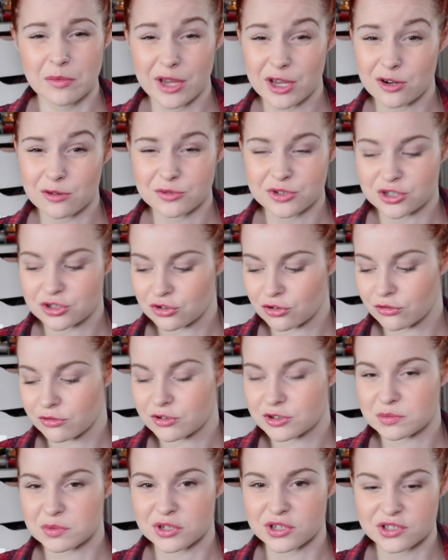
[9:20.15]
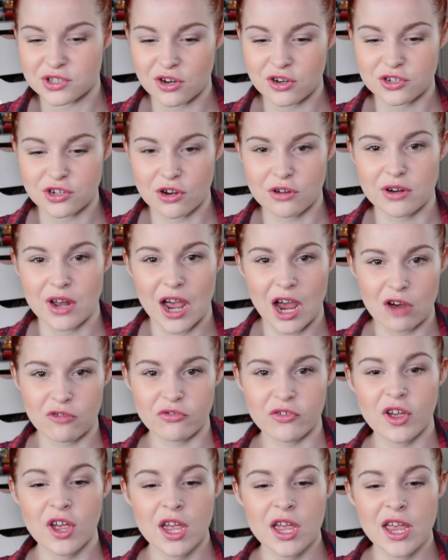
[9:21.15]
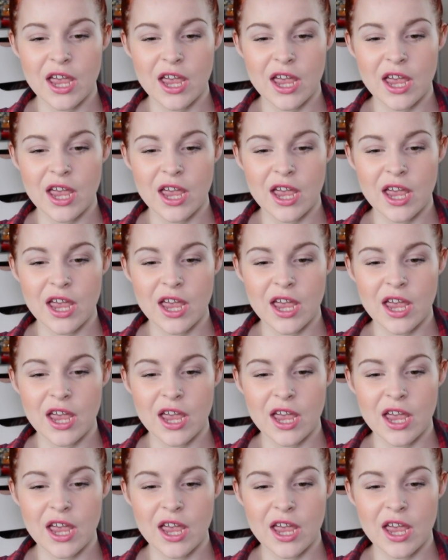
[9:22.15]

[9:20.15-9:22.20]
makeup tutorials because I don't have